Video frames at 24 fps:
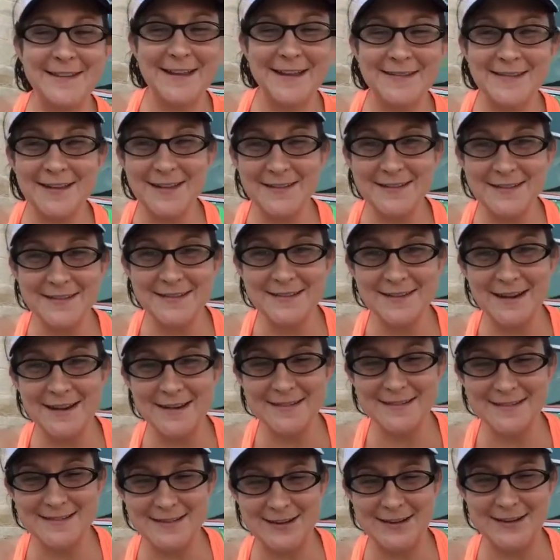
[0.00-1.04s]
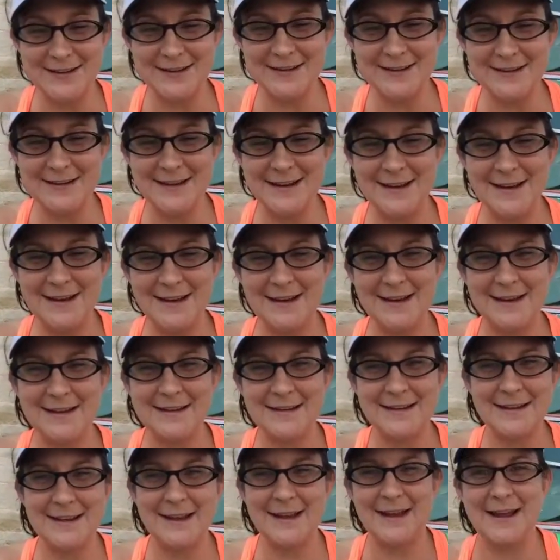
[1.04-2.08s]
that's how this got started,
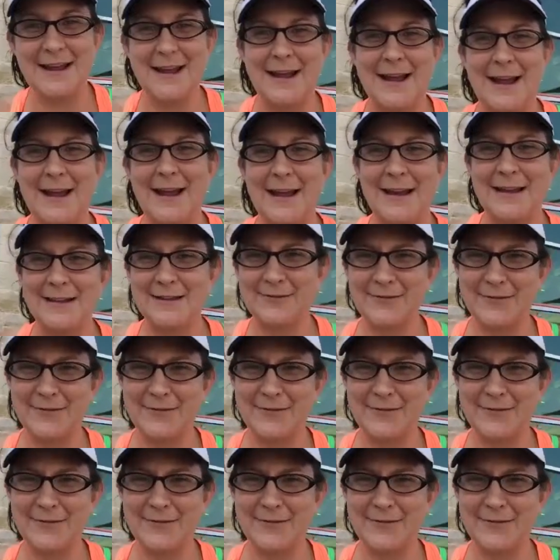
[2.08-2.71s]
and I